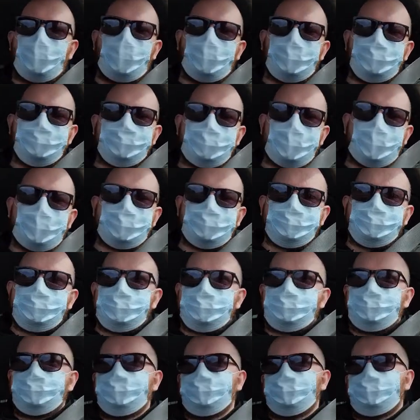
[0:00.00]

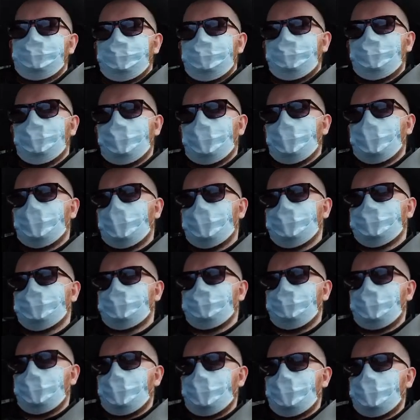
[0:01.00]
contact with a
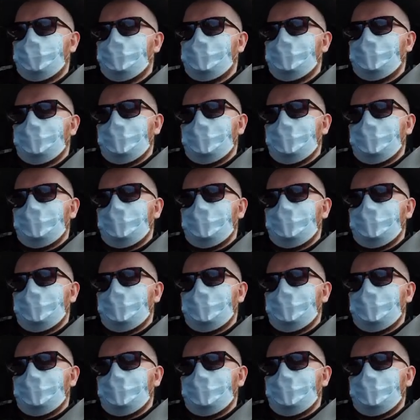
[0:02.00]
customer,